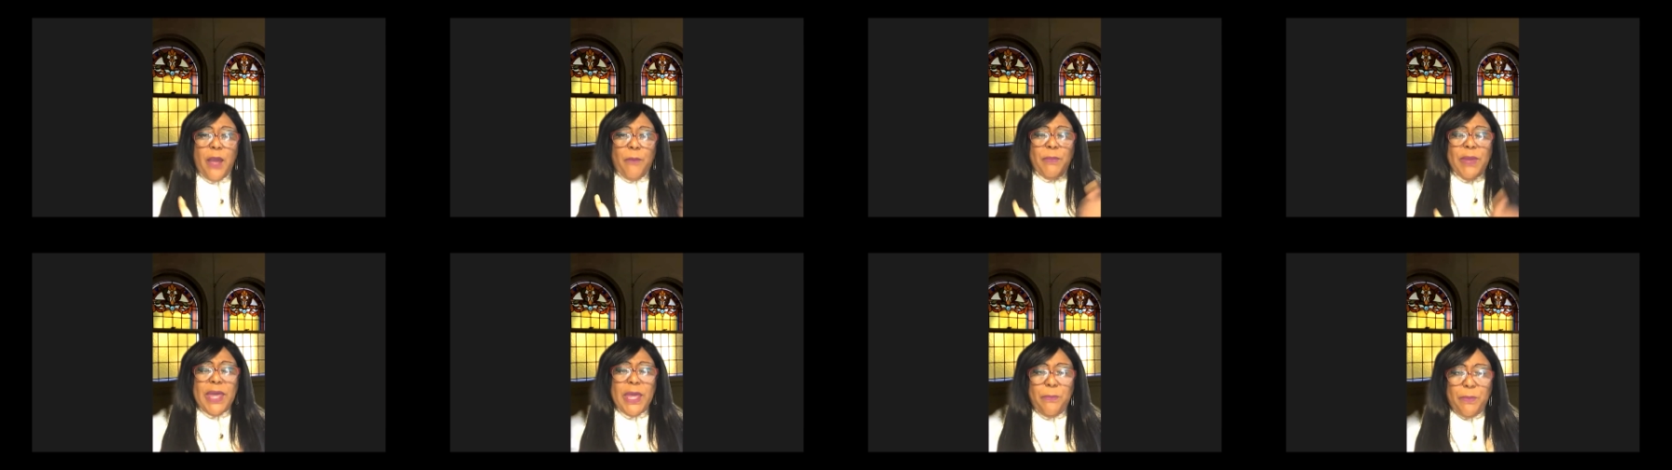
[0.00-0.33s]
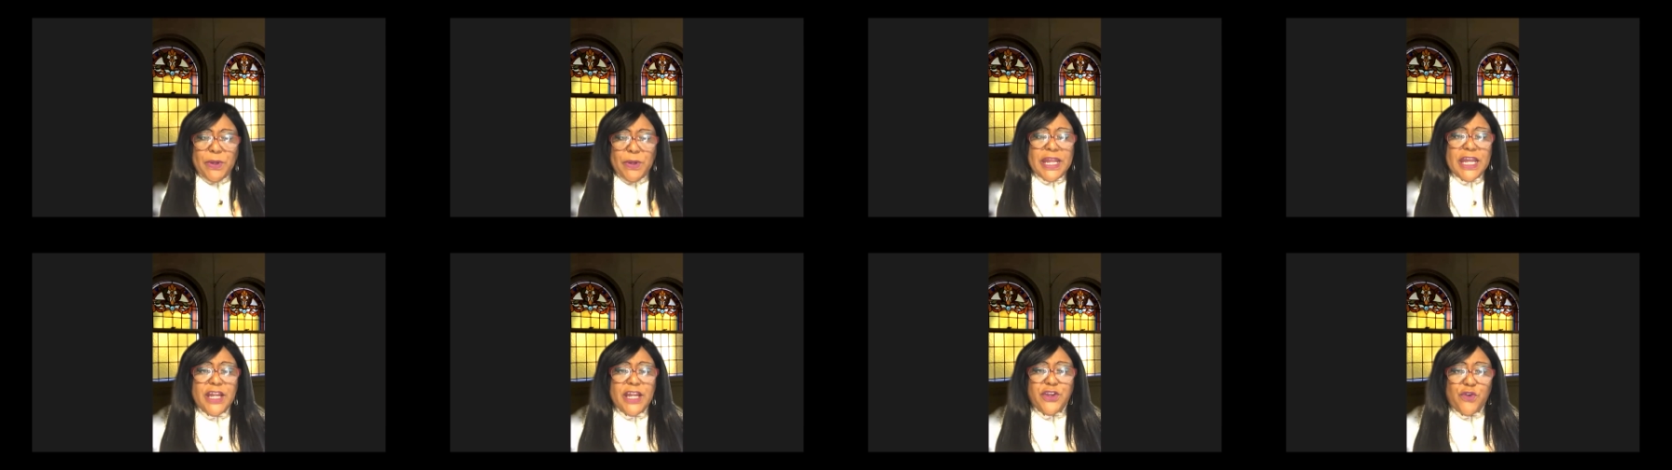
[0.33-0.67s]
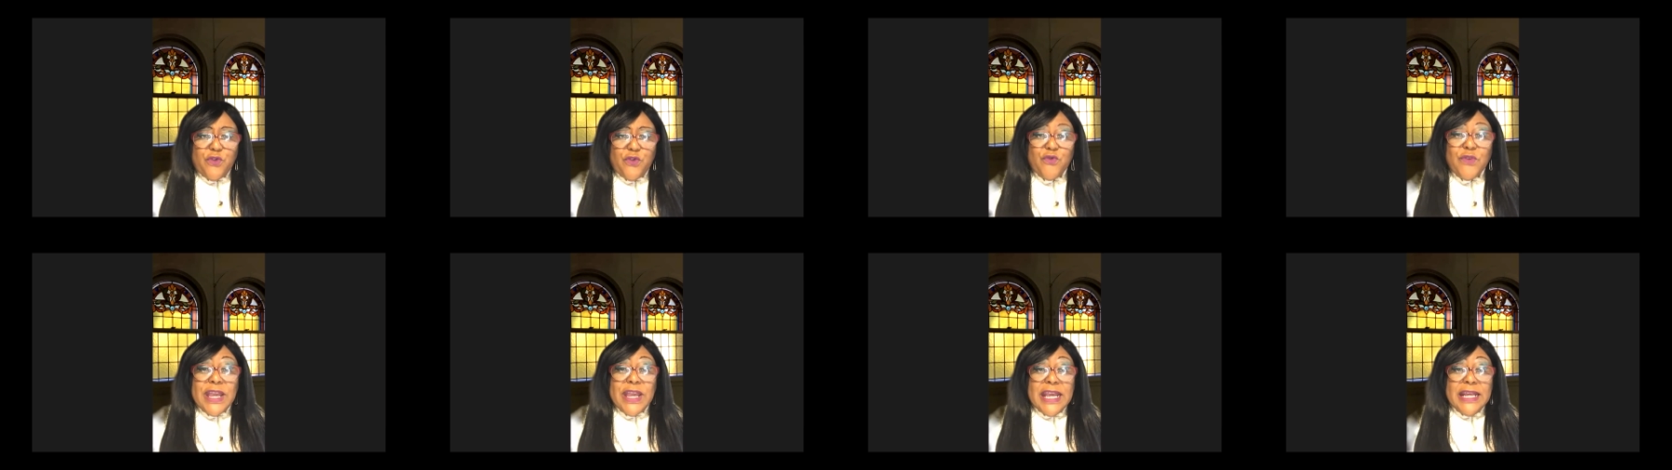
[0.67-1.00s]
people need
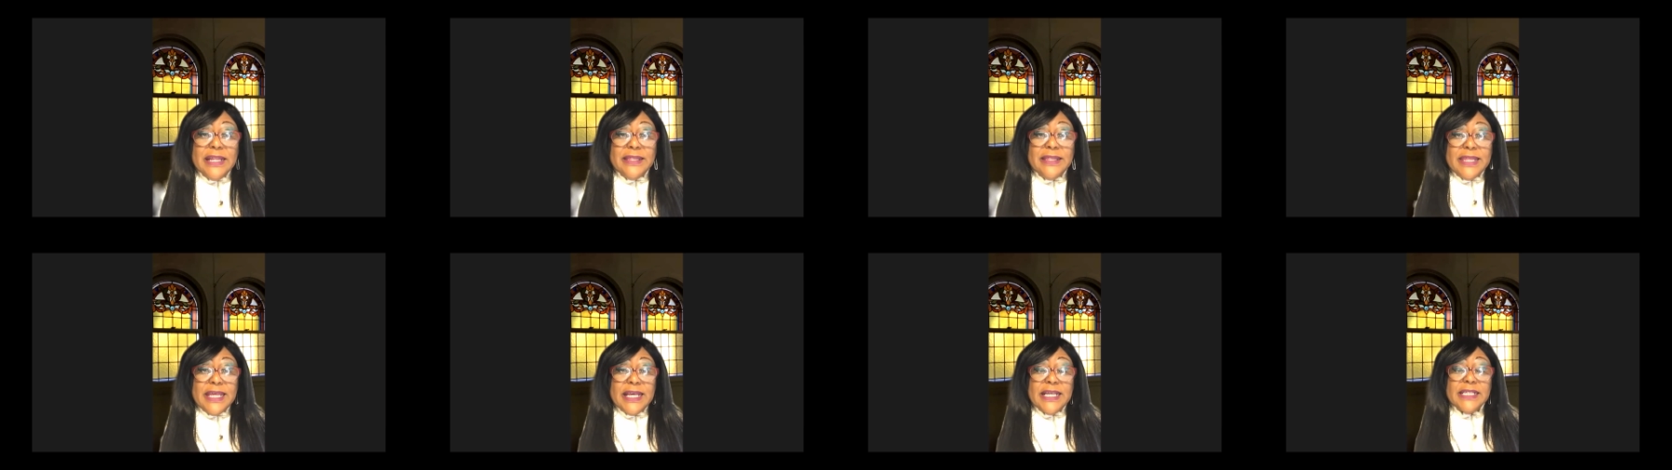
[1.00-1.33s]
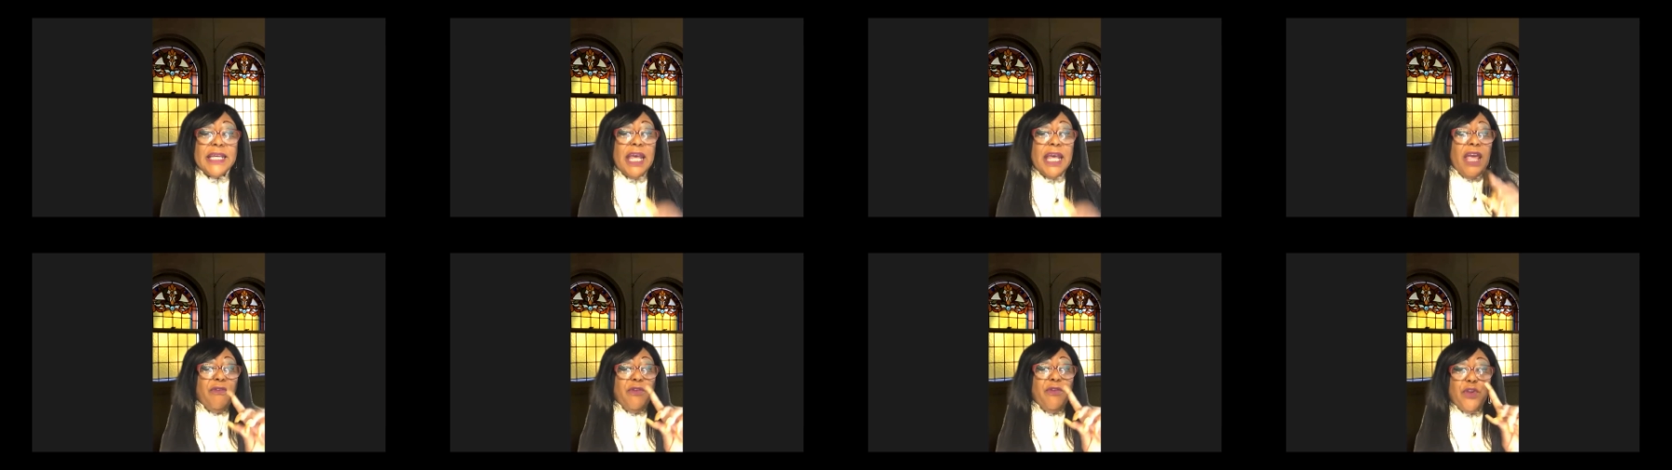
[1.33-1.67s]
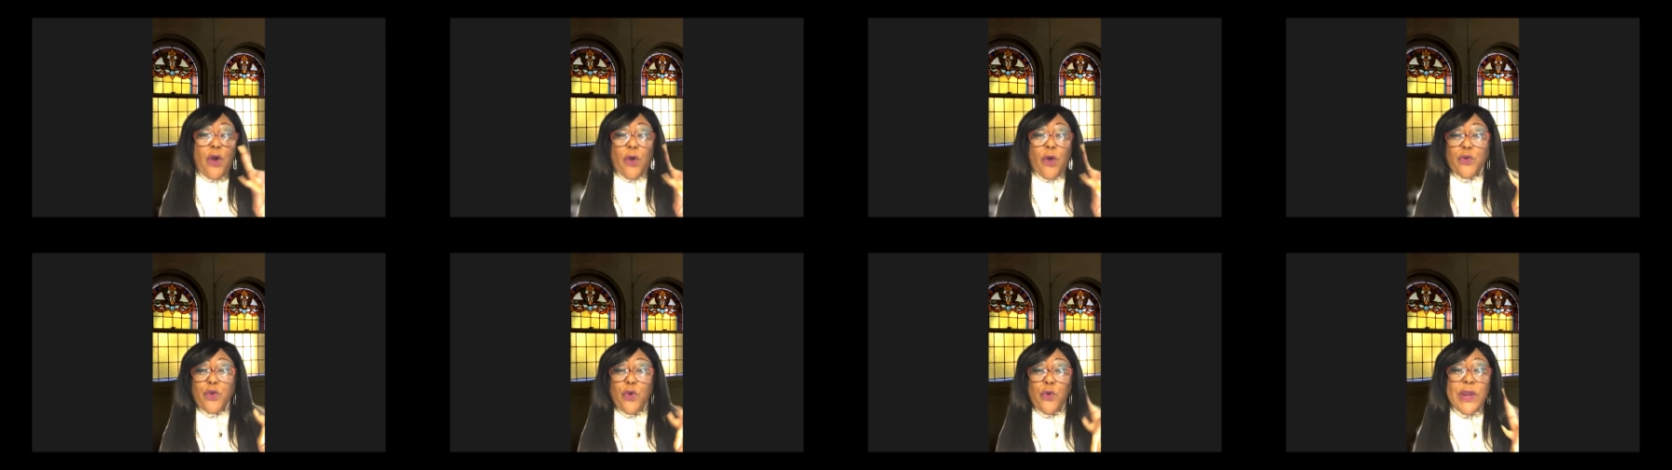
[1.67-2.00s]
to read this. You
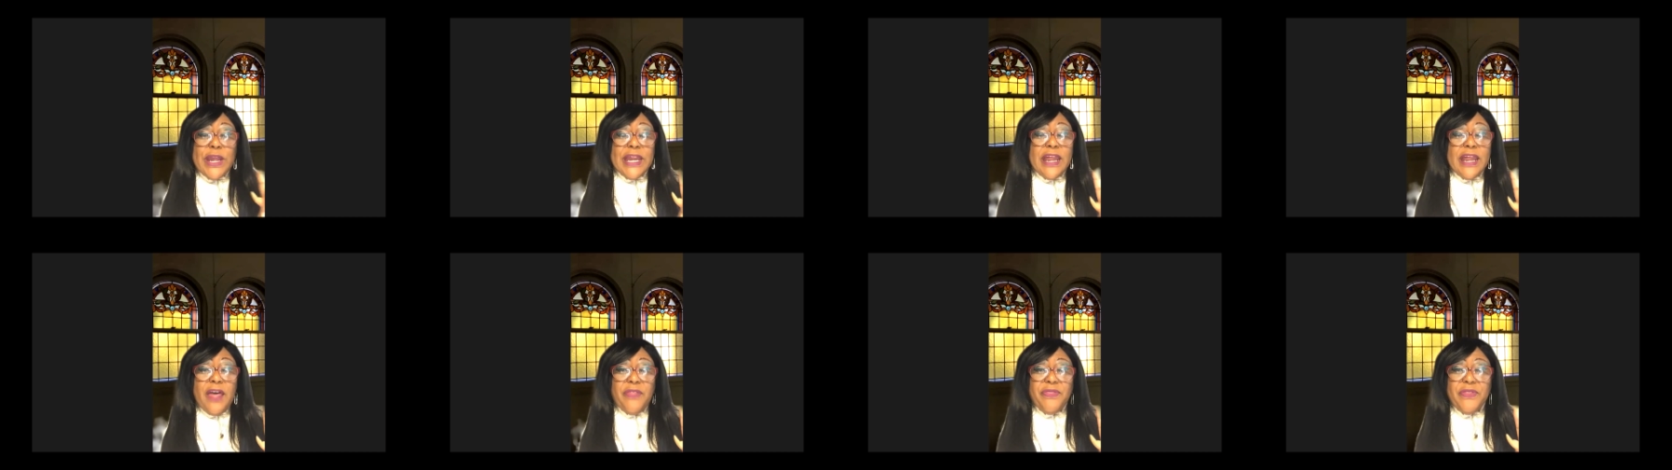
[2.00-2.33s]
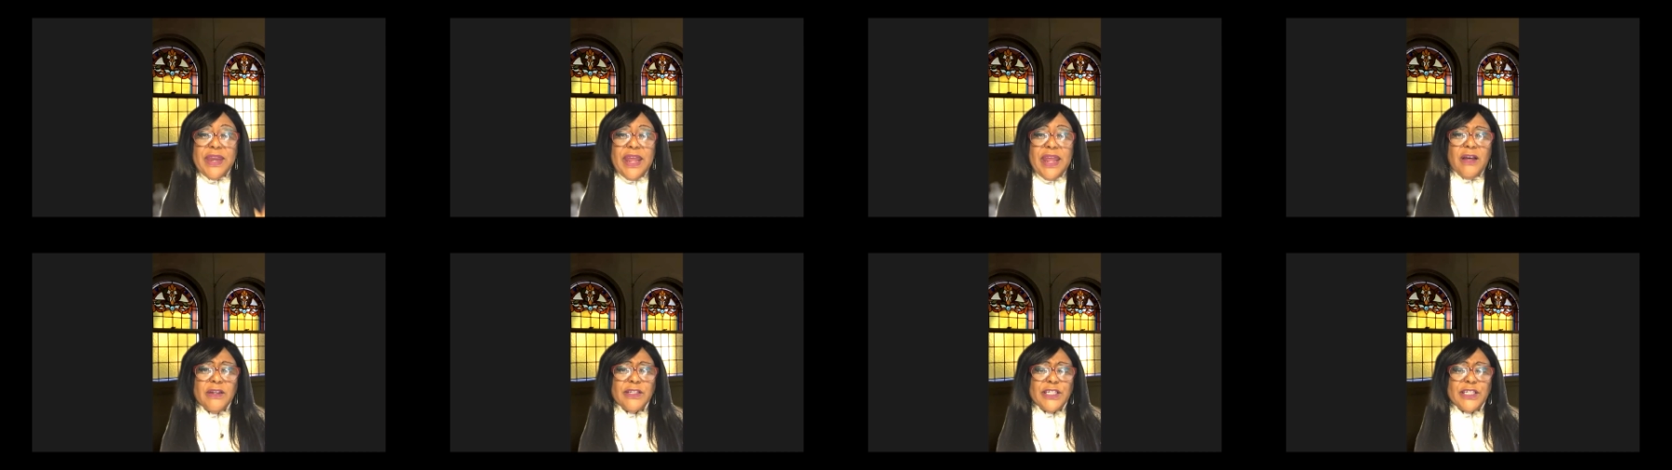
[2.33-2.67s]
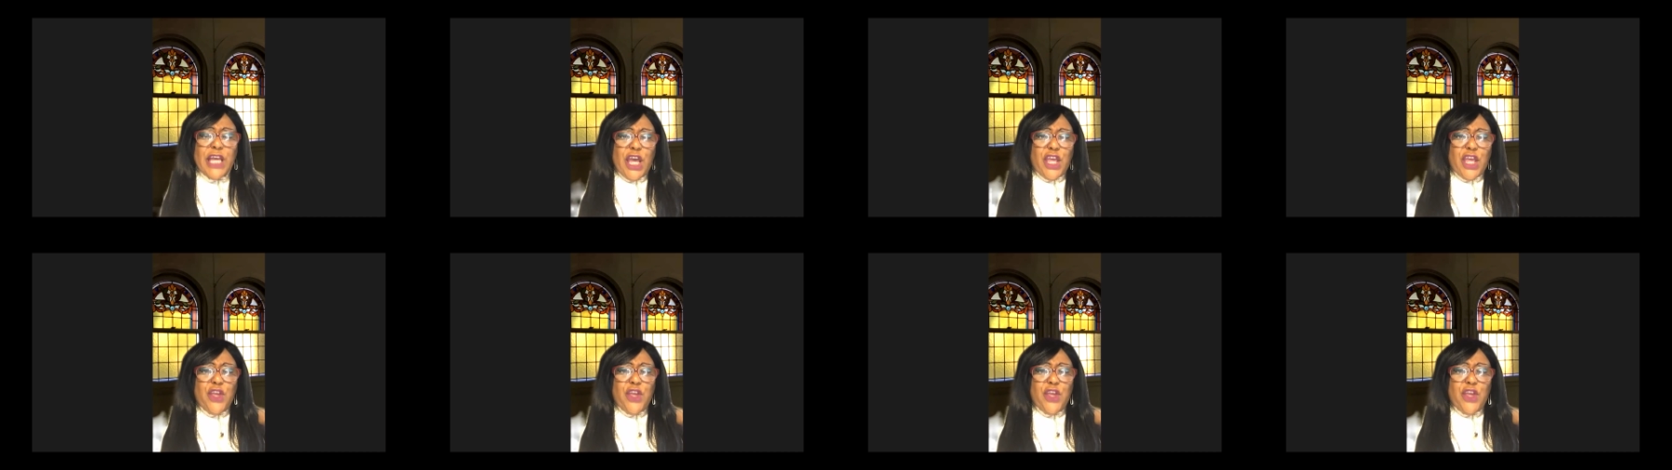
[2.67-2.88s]
don't do nothing else.